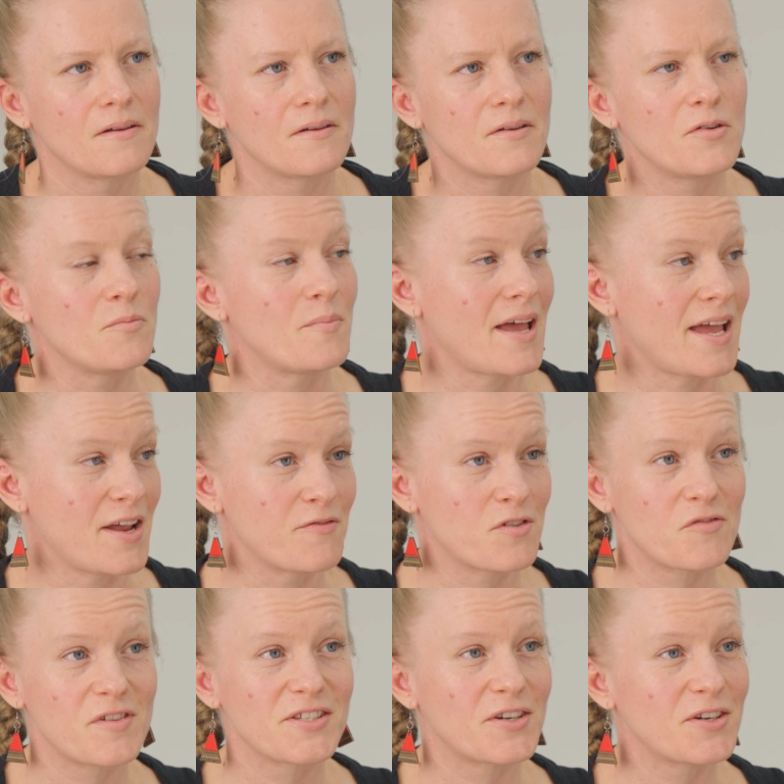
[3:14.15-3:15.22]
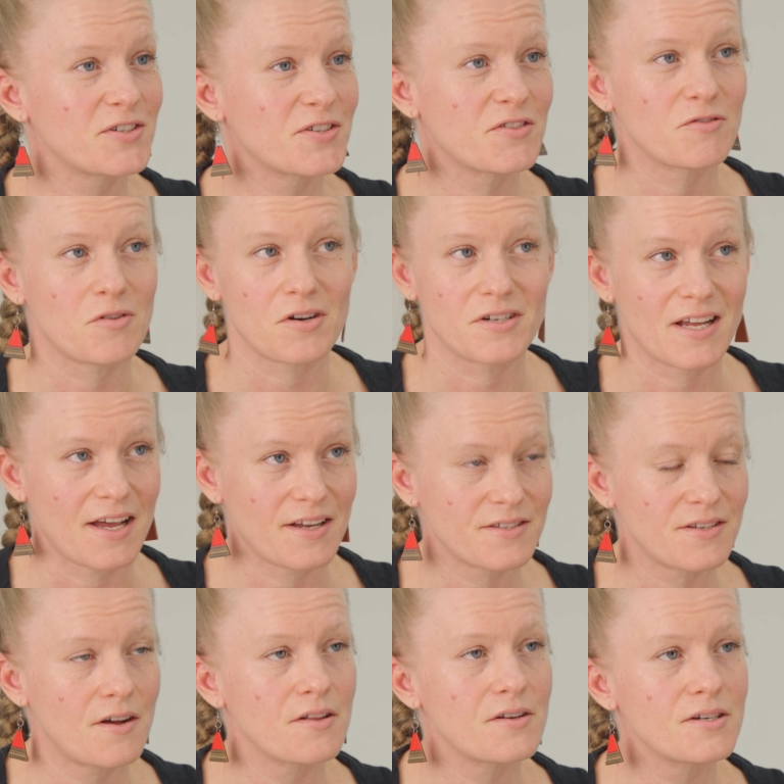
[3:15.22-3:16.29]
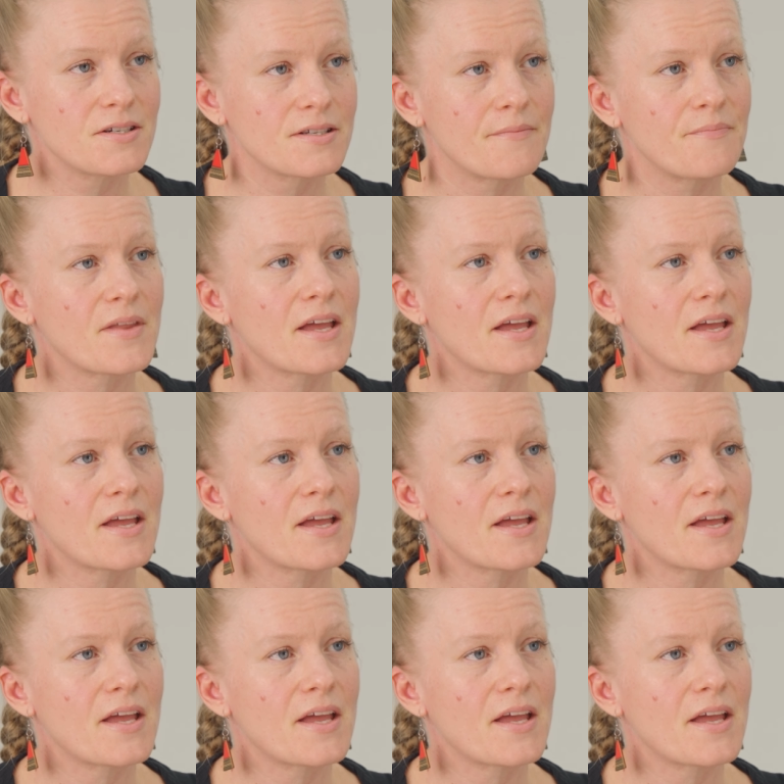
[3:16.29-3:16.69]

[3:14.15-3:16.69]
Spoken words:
who pay for research through our tax dollars